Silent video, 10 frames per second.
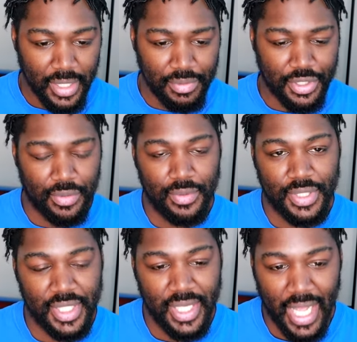it was
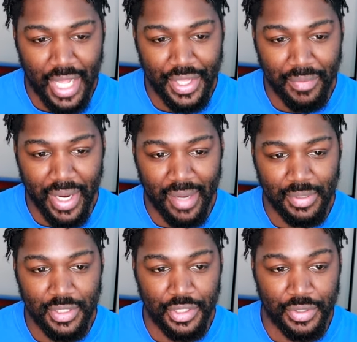cool seeing how they were
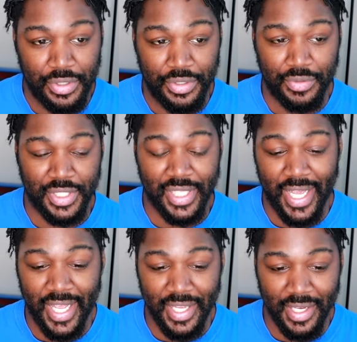able to deduce
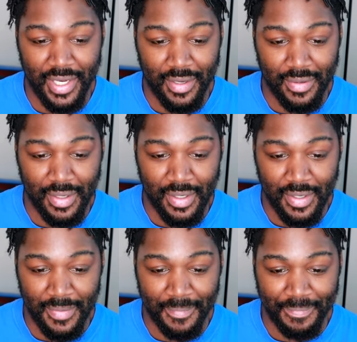that, you know.
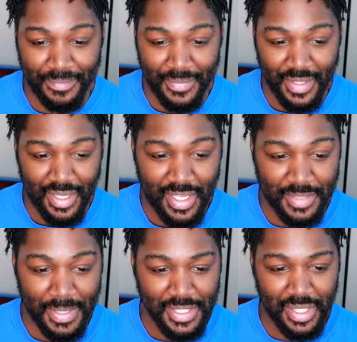Um,
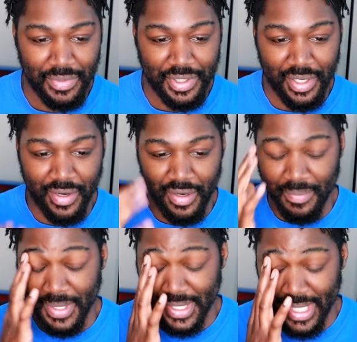especially with the
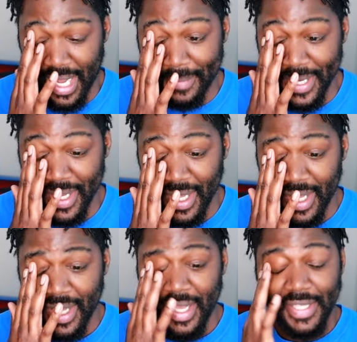girl Masami.
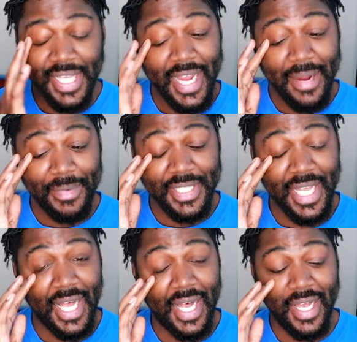It's like every
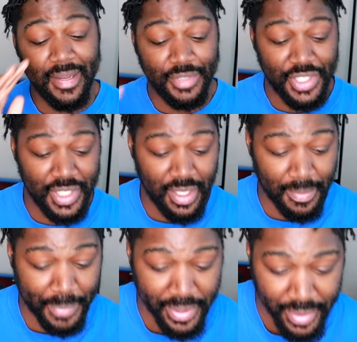time she
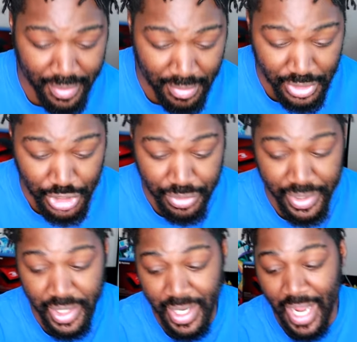appeared on the
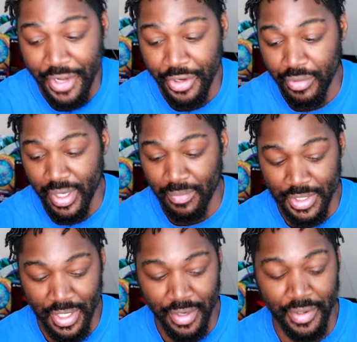screen, I knew it
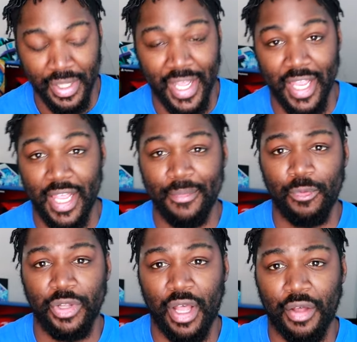was her. Like
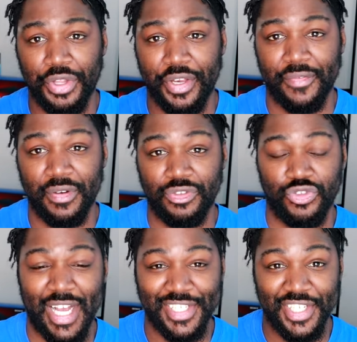even with all the different
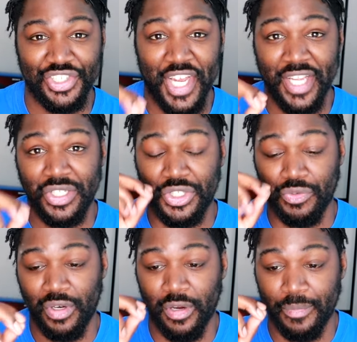drastic changes
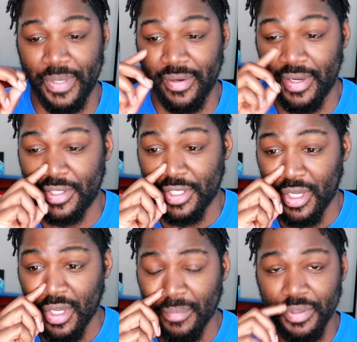to her
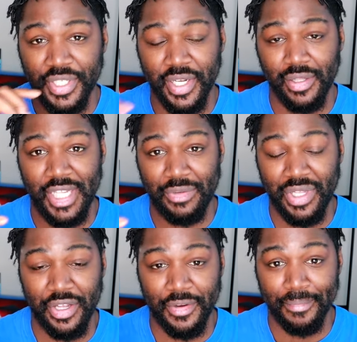appearance, particularly
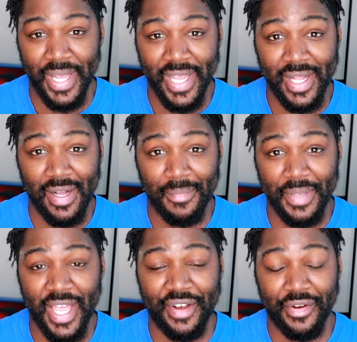with her
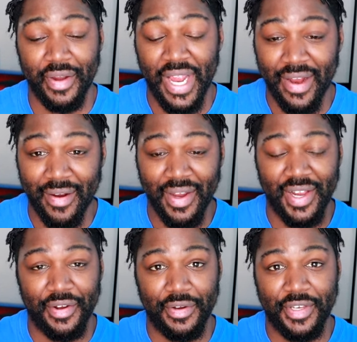makeup and her
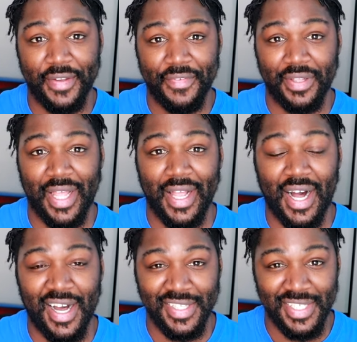hair and her different
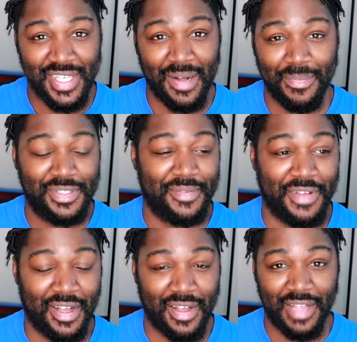like ensembles
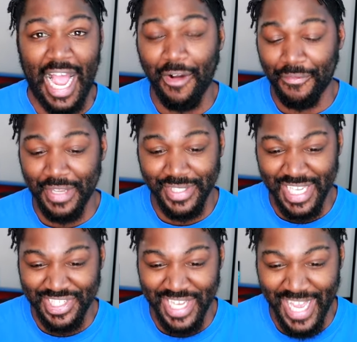of uh, outfits
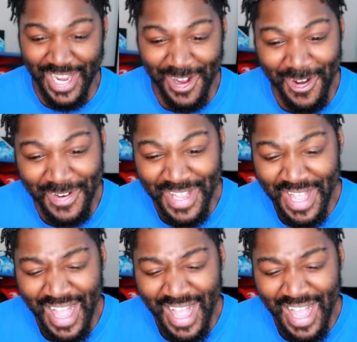that she had on,